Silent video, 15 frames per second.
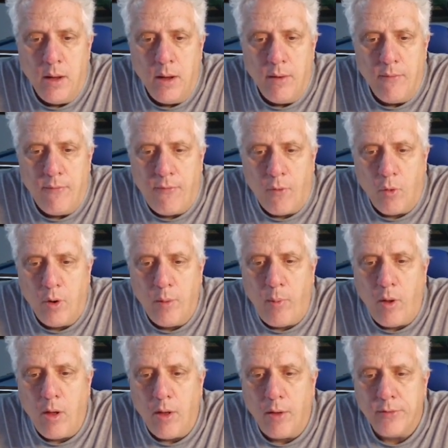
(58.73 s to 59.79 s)
4
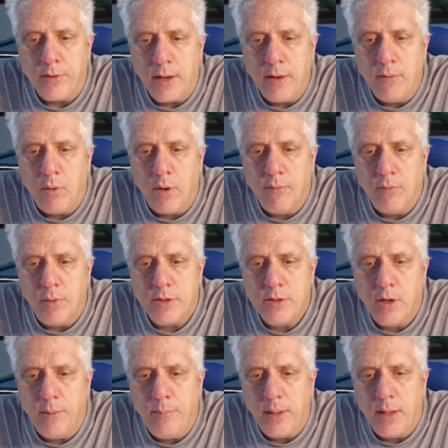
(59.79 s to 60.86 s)
balls, any one of which
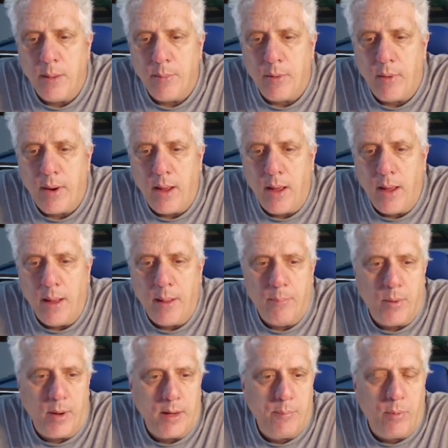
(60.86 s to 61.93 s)
could become a
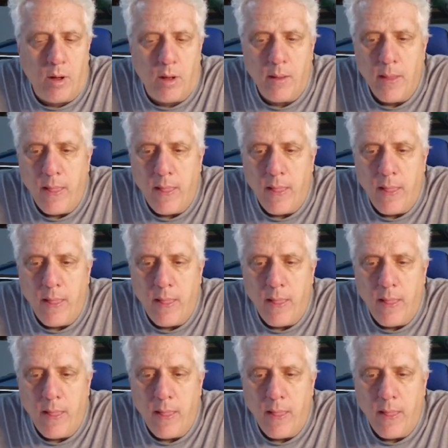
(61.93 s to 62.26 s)
break ball.